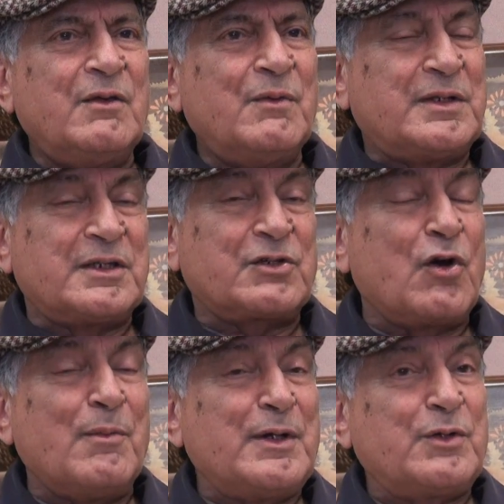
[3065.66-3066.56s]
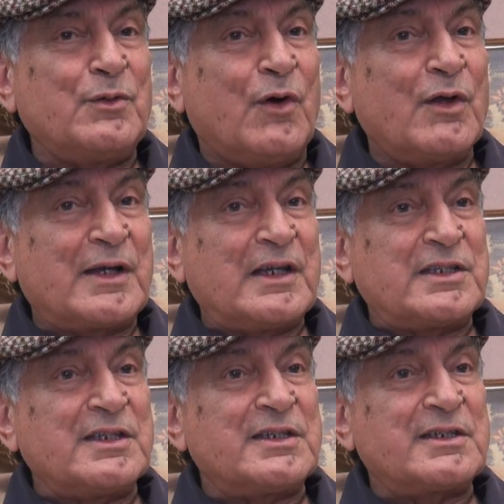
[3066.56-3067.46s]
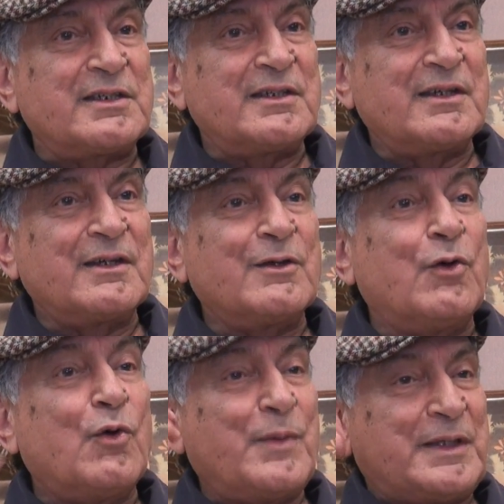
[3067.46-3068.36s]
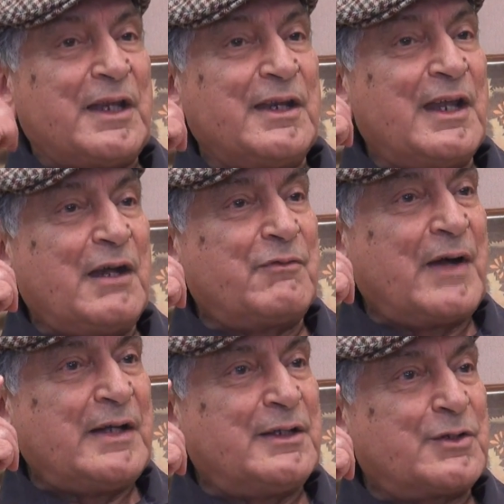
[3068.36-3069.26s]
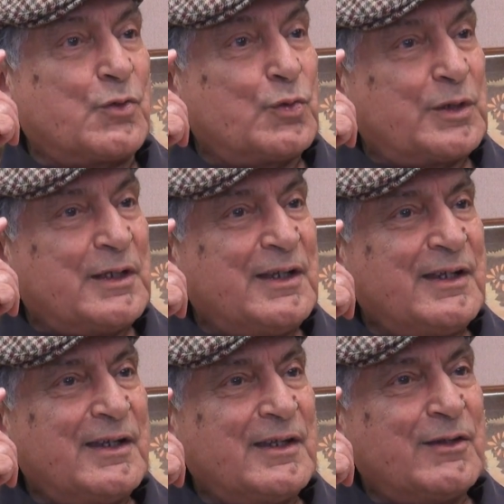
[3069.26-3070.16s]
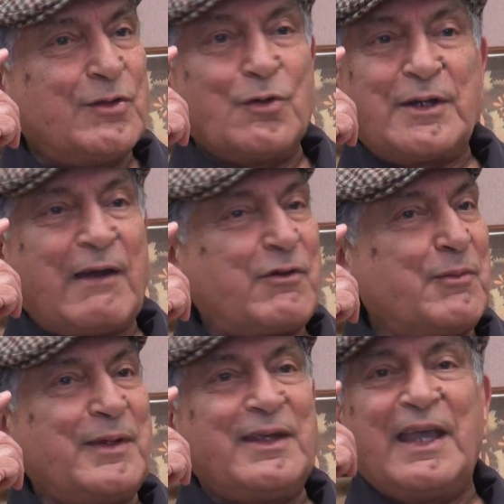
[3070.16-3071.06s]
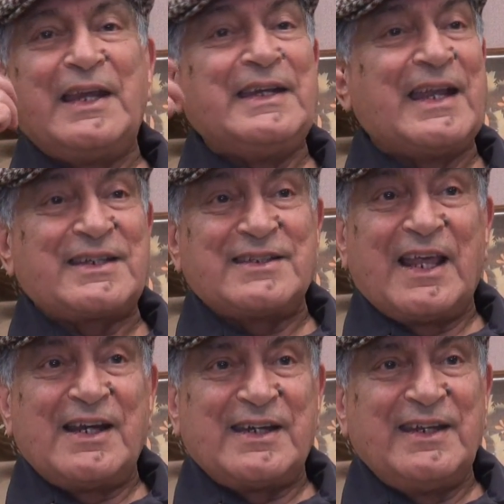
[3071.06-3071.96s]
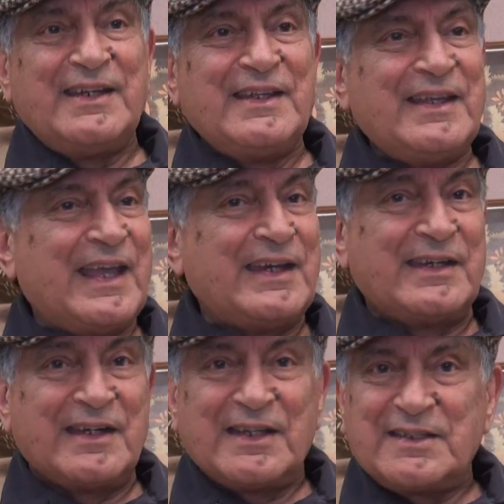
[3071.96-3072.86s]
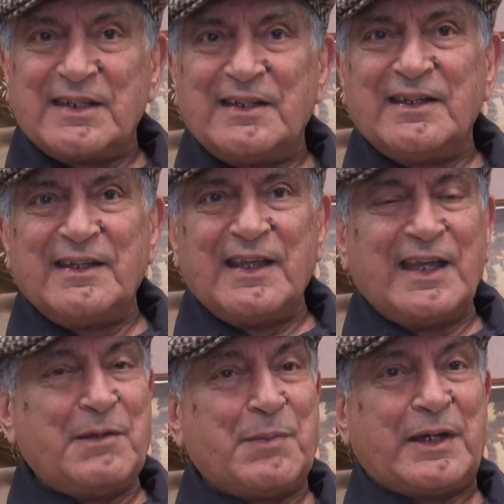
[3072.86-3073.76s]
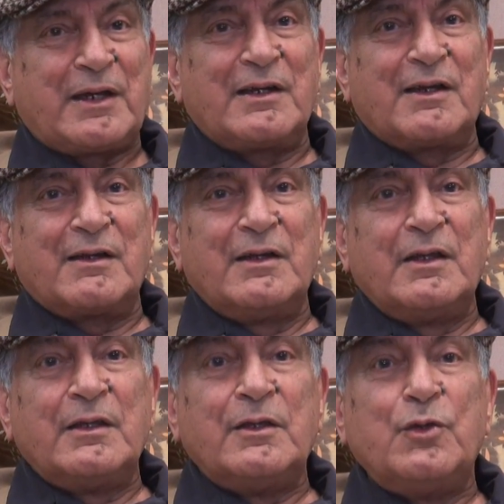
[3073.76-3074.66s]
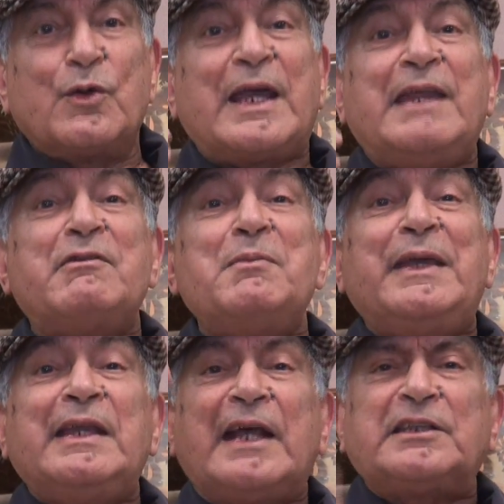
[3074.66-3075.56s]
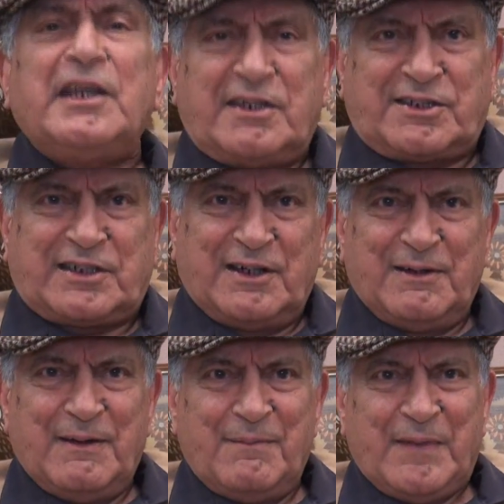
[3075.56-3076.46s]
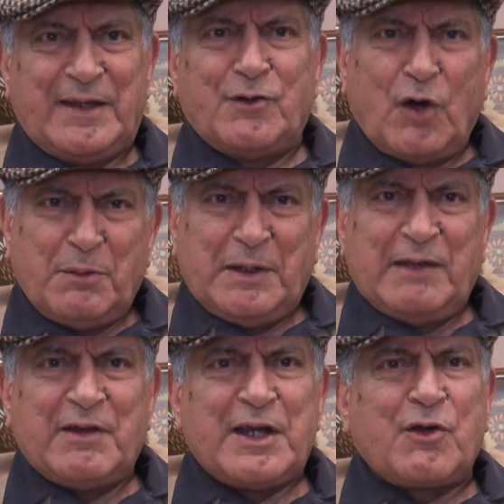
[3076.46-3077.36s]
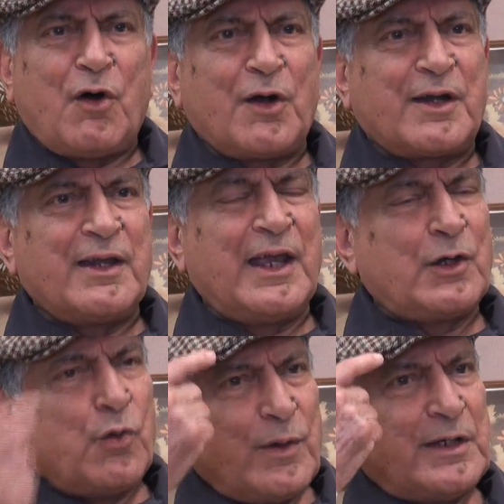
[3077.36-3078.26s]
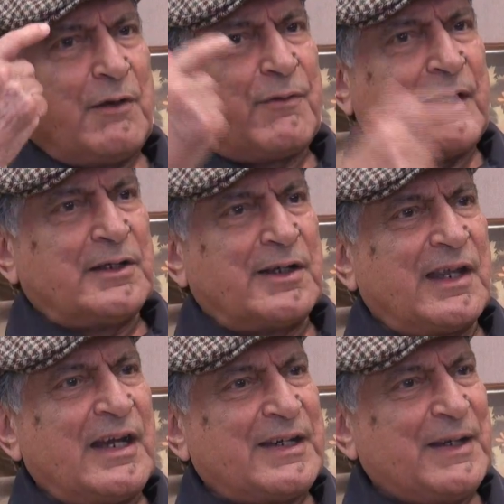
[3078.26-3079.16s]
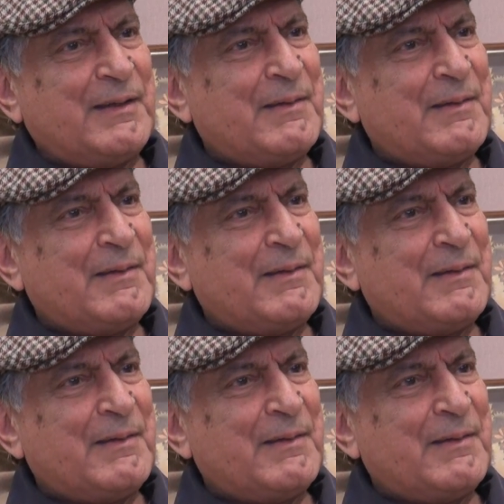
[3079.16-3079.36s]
which is common to all religions. Go within and find the truth. You don't have to be any nationality, any religion, any particular. You can even be an atheist, a non-believer in God, and go in and find the reality.